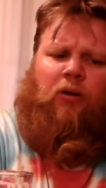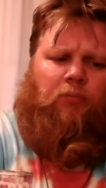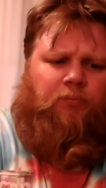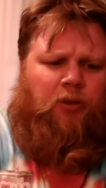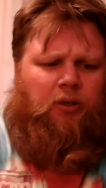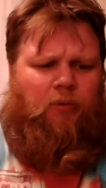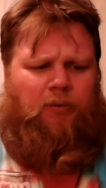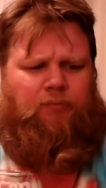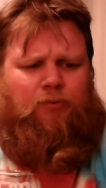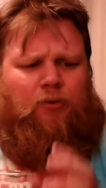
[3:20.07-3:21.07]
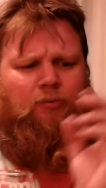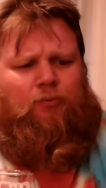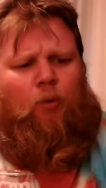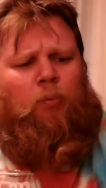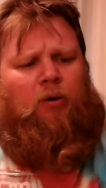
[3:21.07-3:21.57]
Well, you know what? For
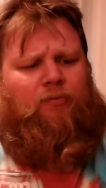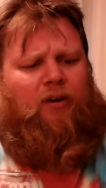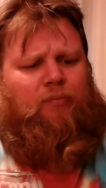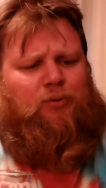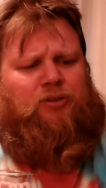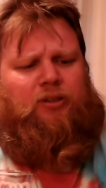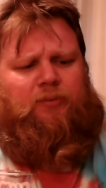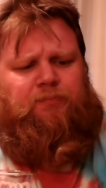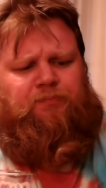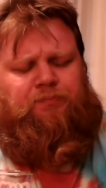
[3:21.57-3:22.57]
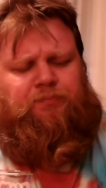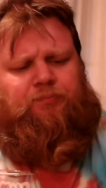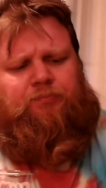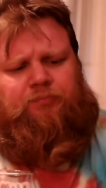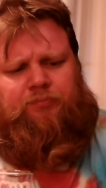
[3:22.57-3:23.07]
4.5%,
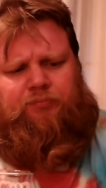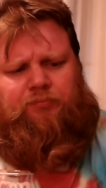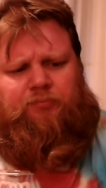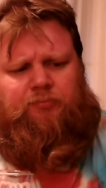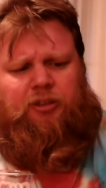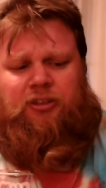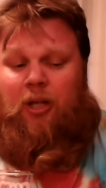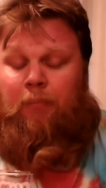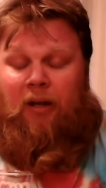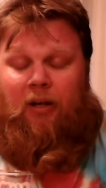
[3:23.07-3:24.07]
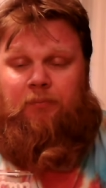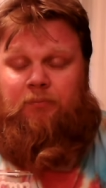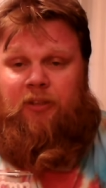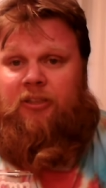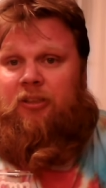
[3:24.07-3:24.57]
it's not bad.
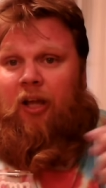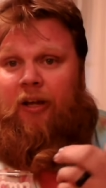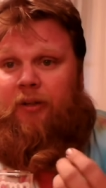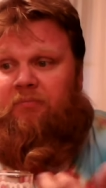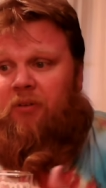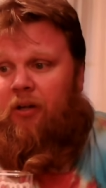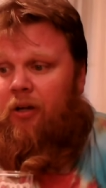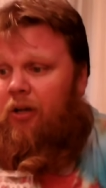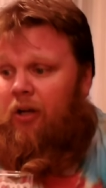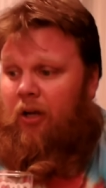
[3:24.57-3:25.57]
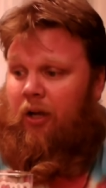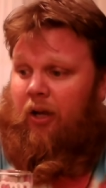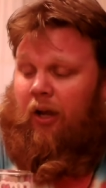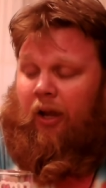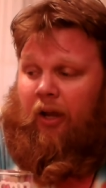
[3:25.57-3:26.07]
It's light.
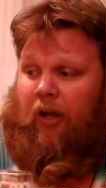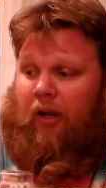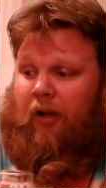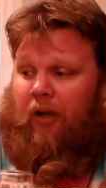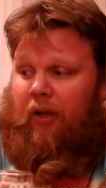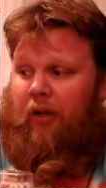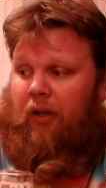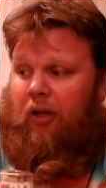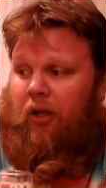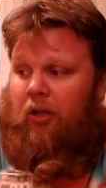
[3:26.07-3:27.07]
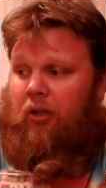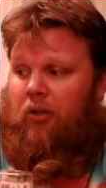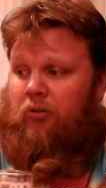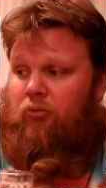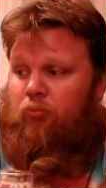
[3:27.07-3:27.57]

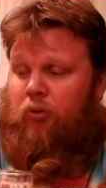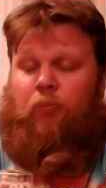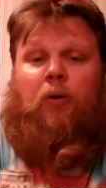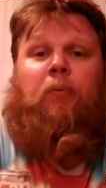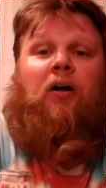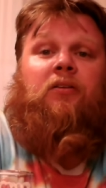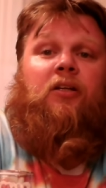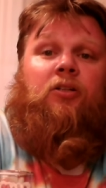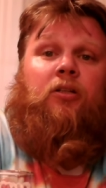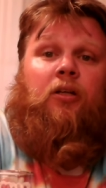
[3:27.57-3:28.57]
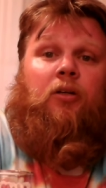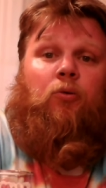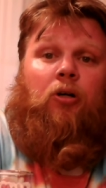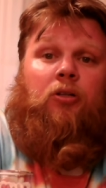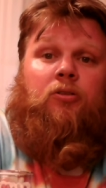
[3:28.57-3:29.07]
And when we bought this,
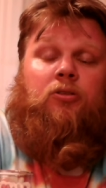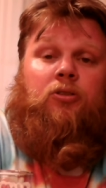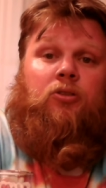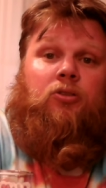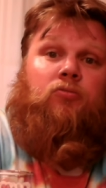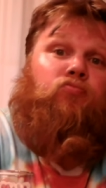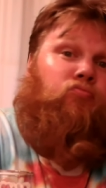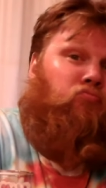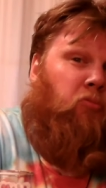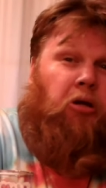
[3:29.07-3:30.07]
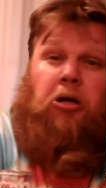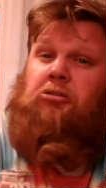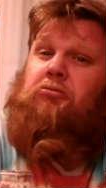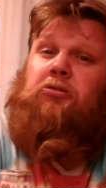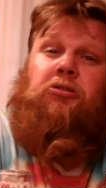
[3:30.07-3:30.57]
it was
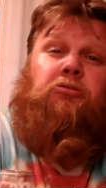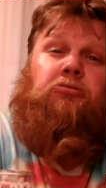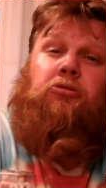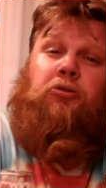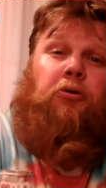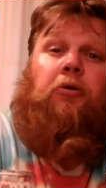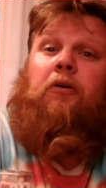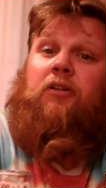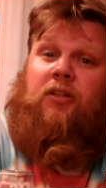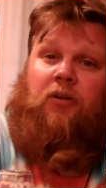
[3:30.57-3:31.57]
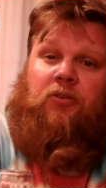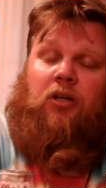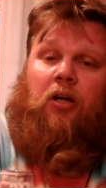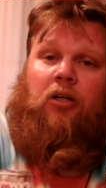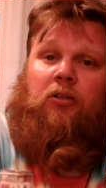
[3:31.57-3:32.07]
102 degrees
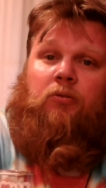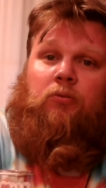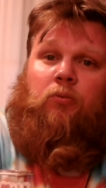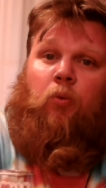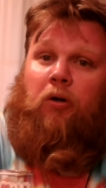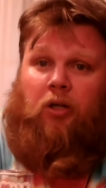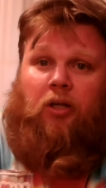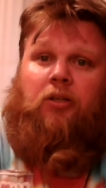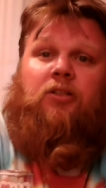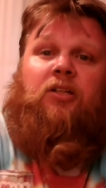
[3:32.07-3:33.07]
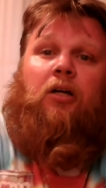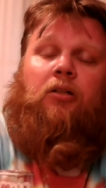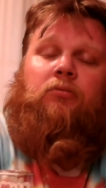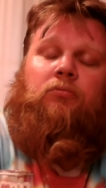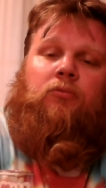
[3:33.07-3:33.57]
outside, working in the
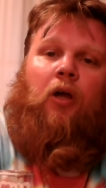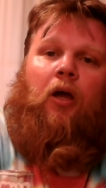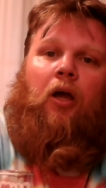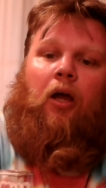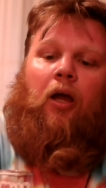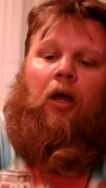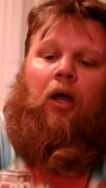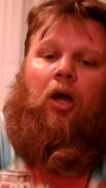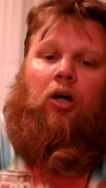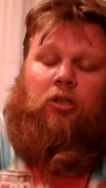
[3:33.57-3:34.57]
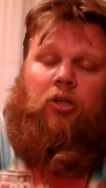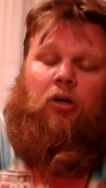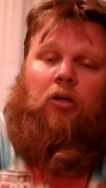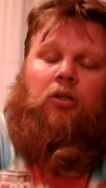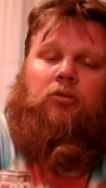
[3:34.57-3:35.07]
sun, on a
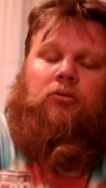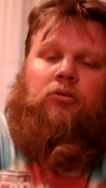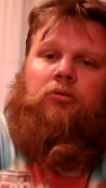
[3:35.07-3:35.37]
car,